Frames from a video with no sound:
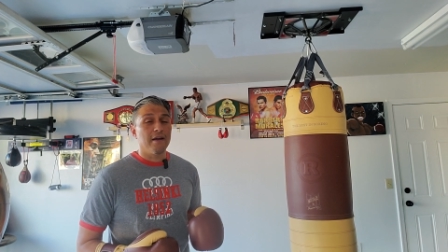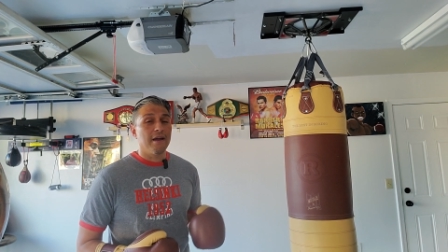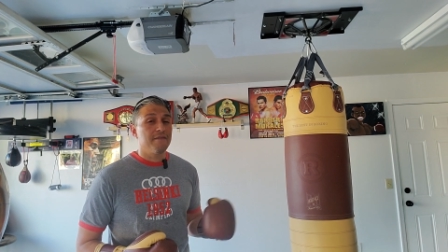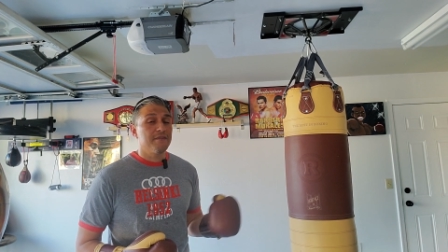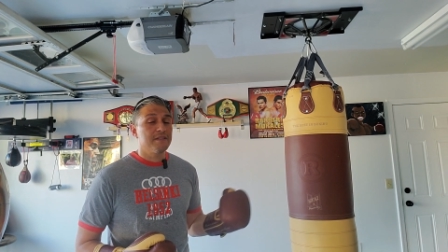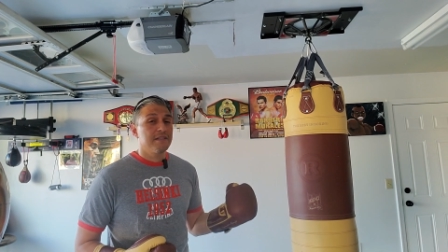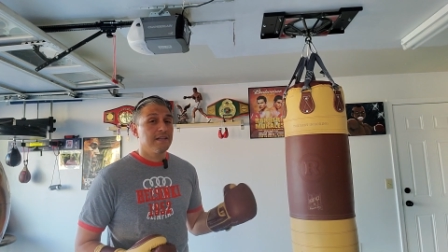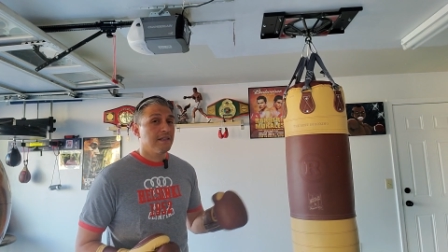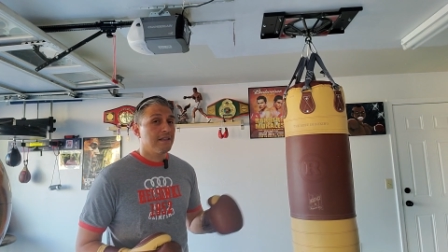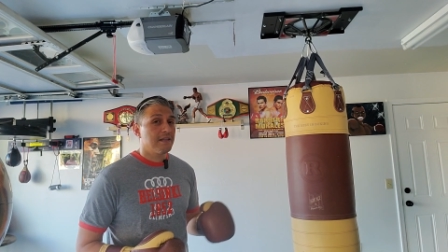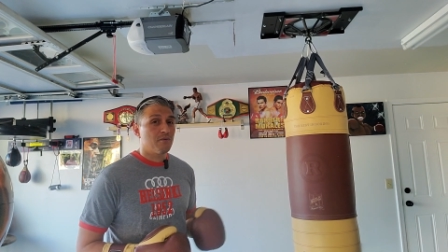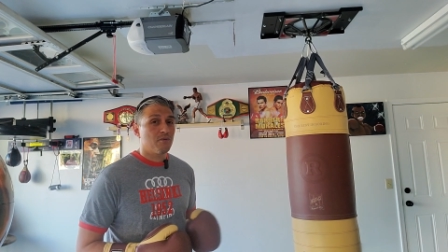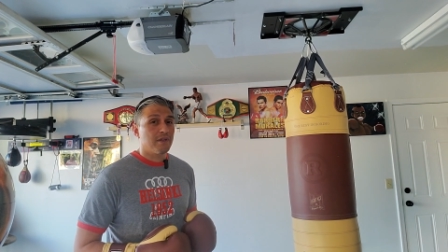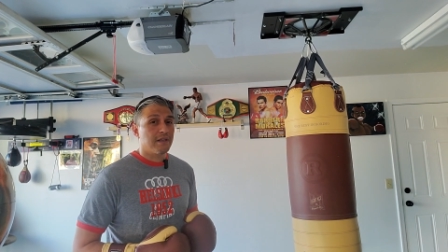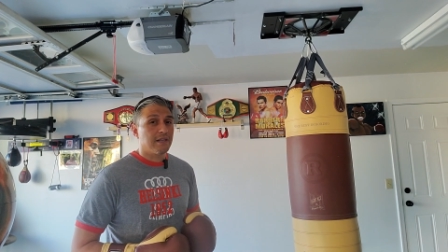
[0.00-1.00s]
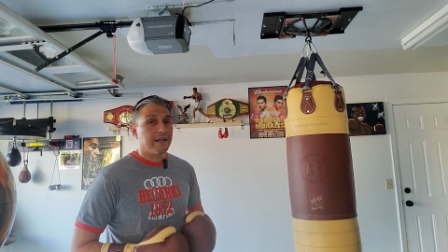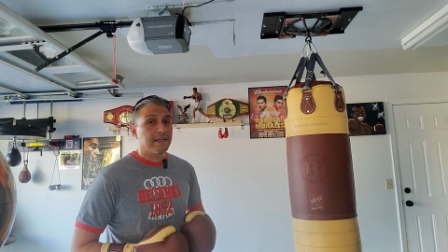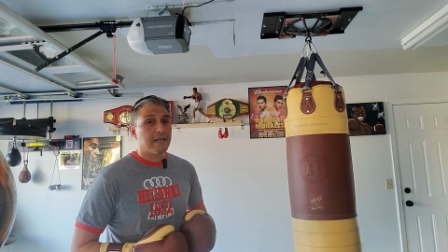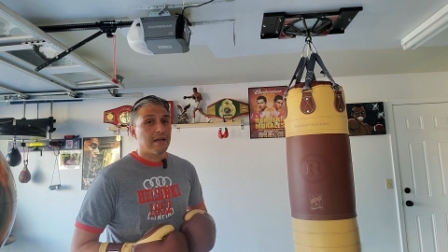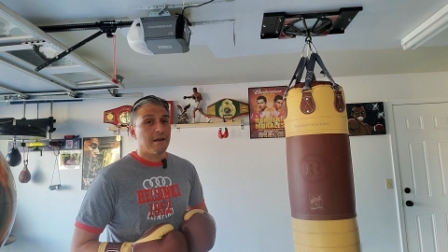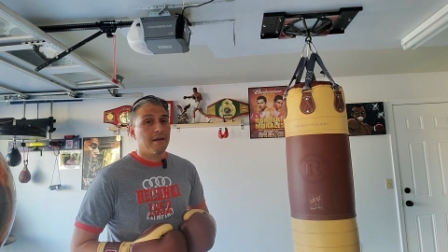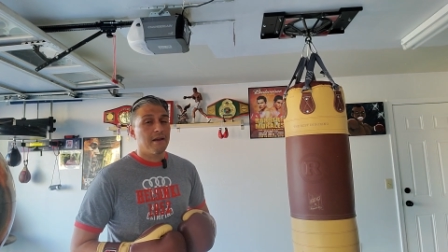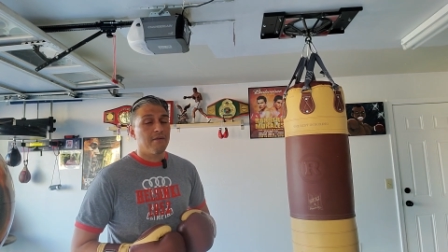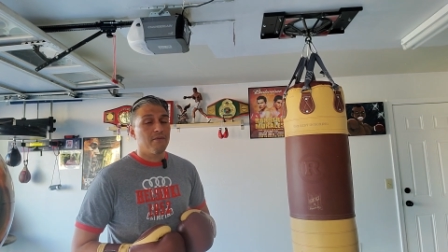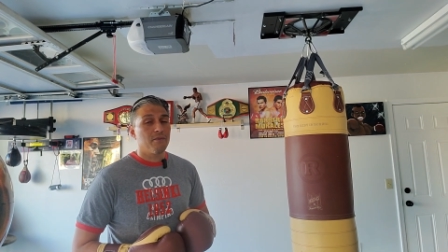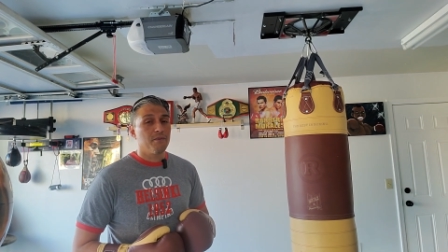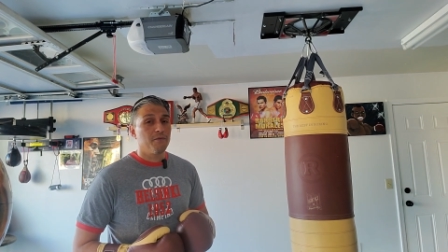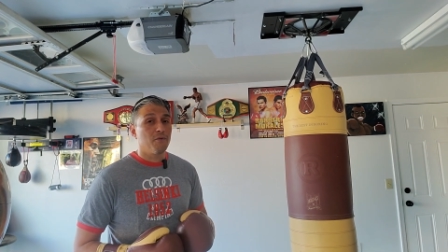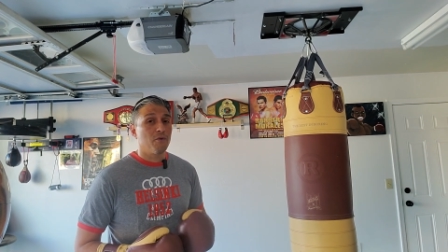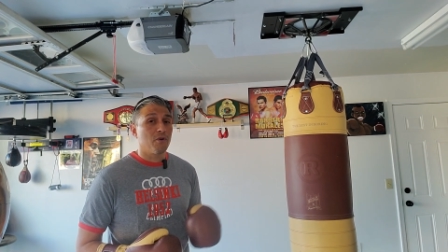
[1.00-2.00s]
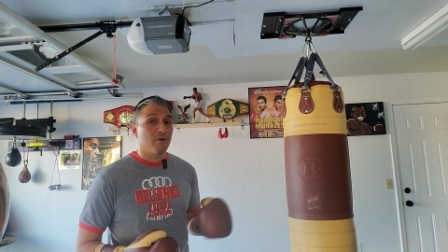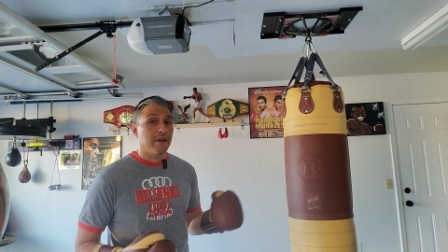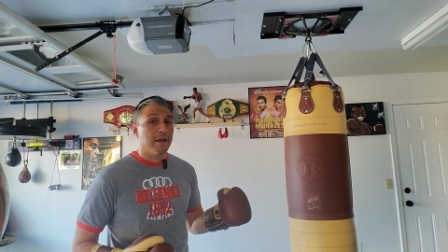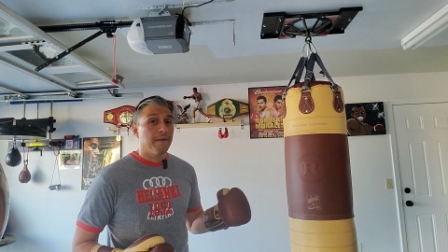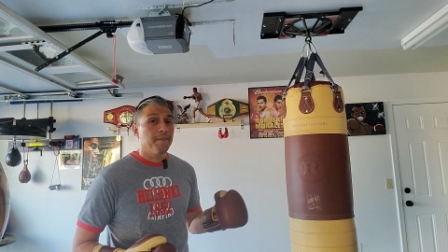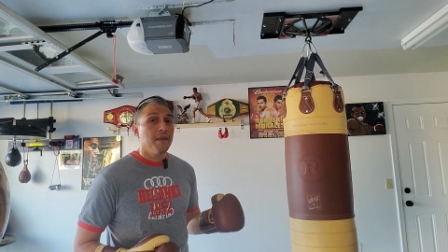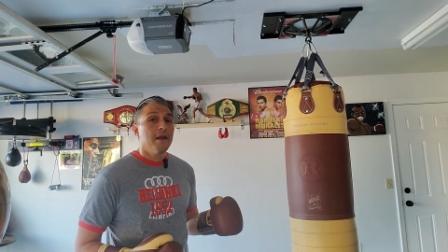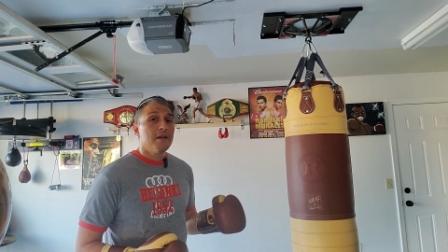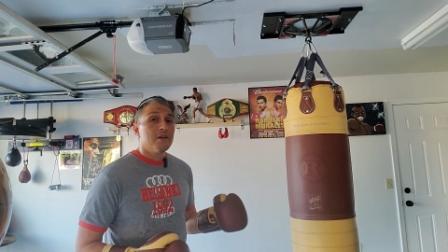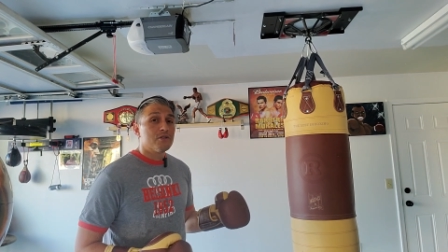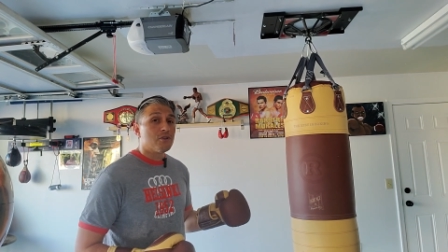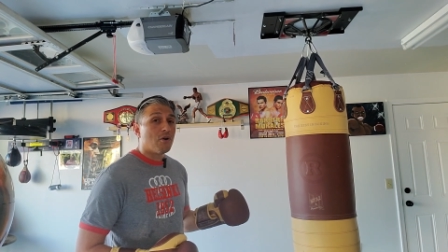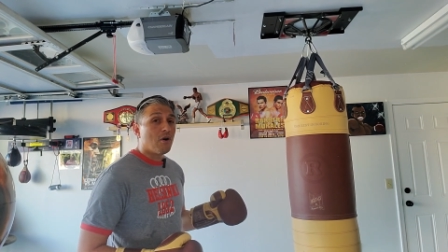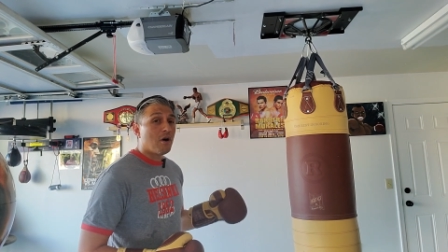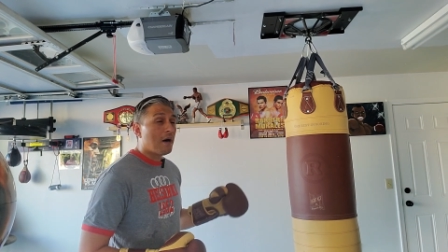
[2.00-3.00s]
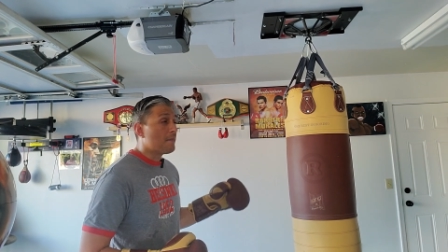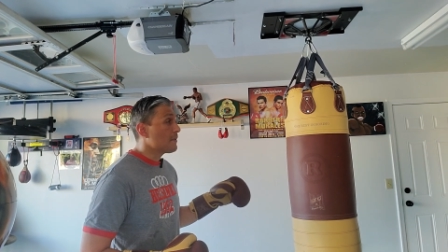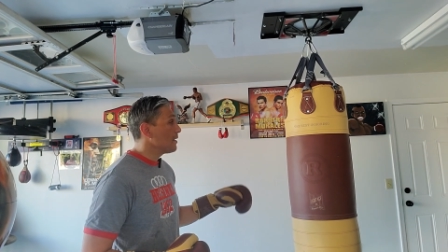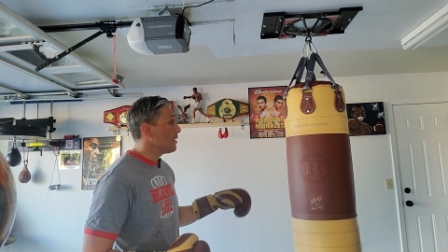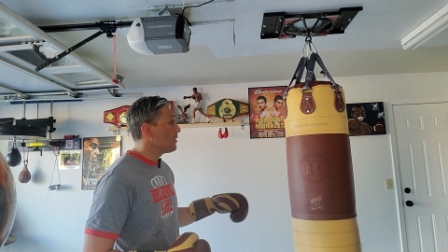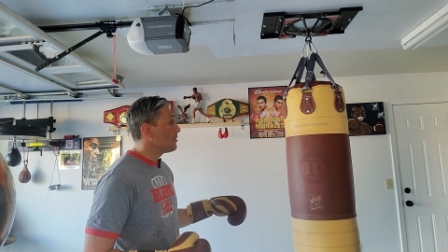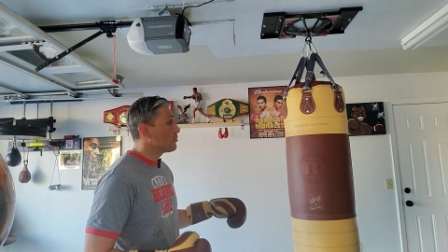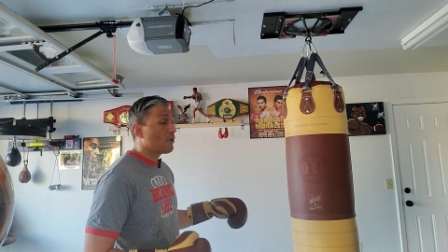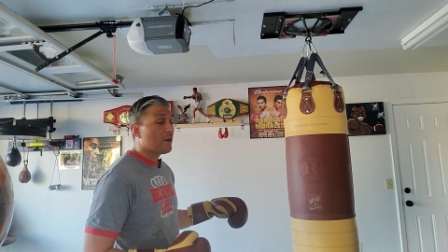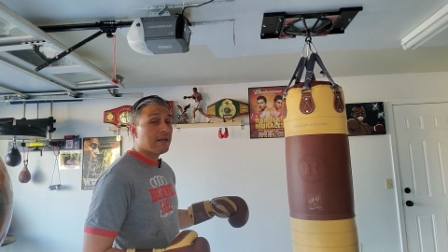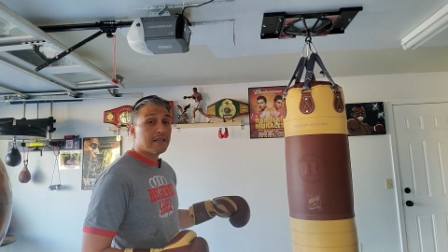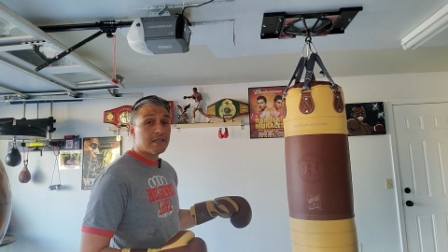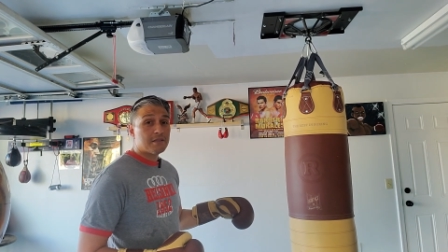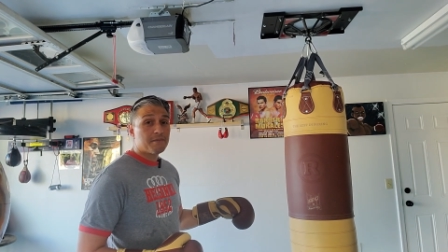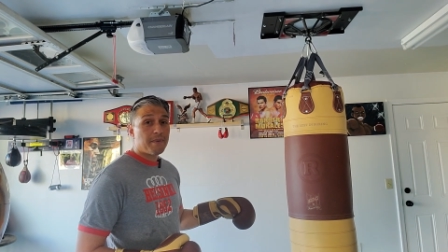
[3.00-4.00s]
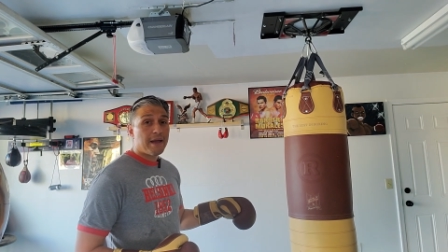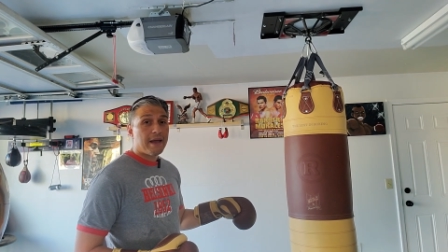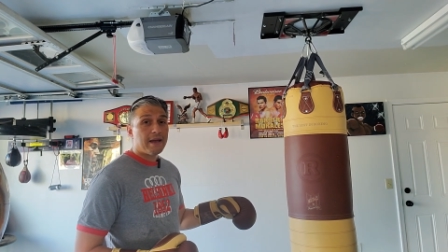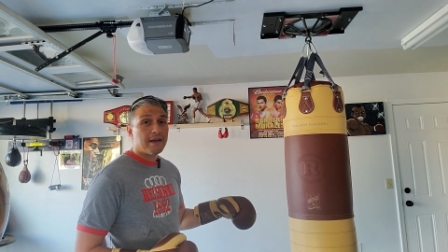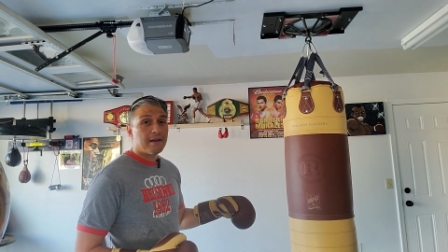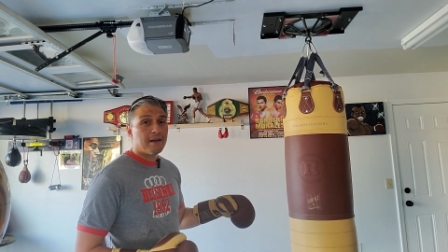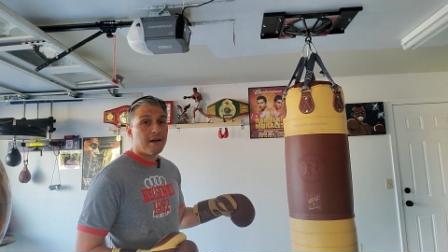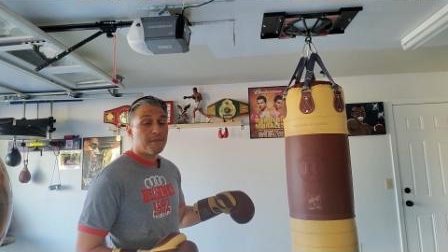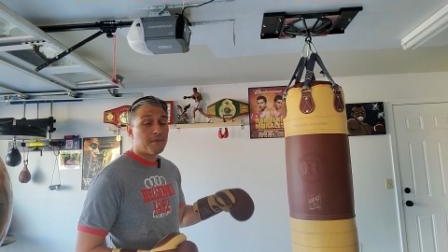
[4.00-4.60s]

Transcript: I haven't seen anything really like that ever before. Okay, so I'm gonna try to hit this bag.